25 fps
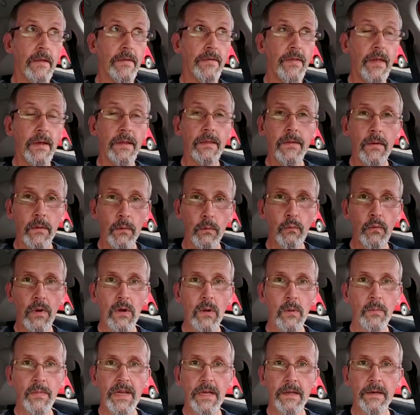that there
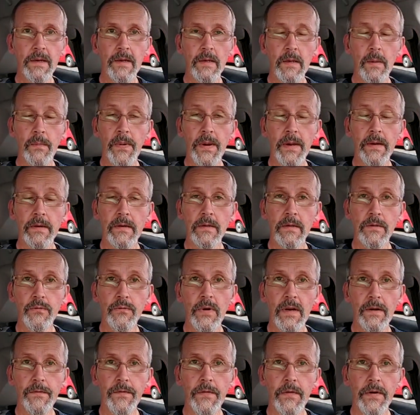will be an independence
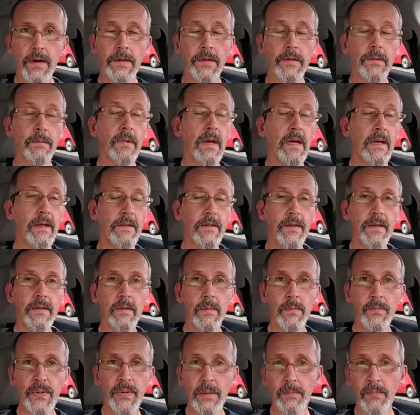referendum and that
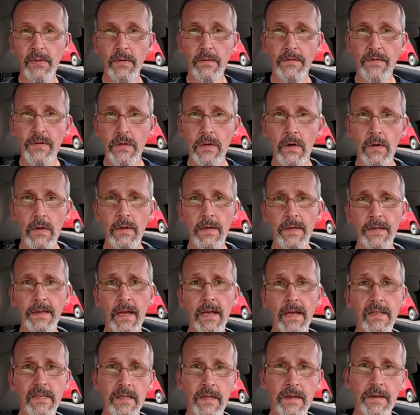the people of Scotland,
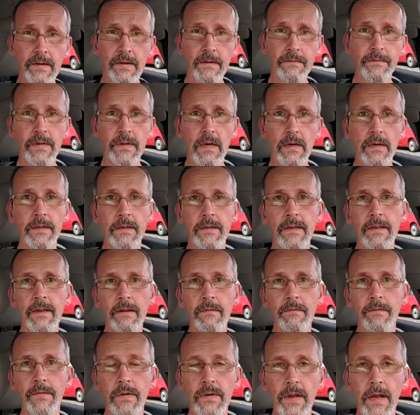as they have done in
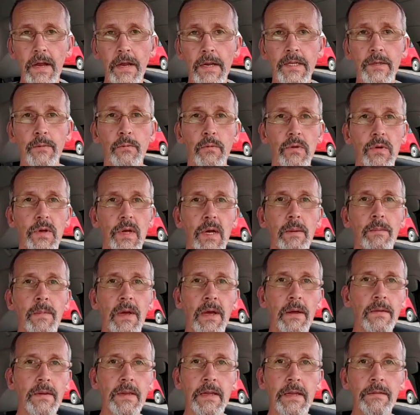Inverness, will come
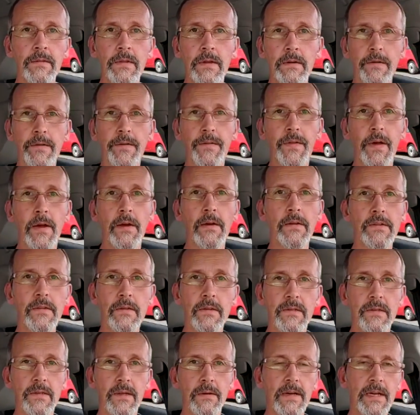out in their
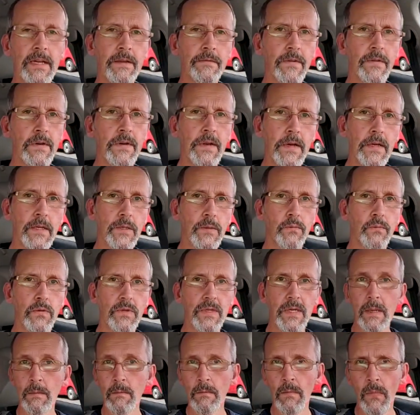thousands. Now, Inverness
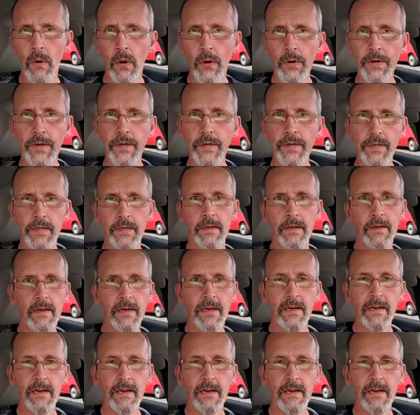was a modest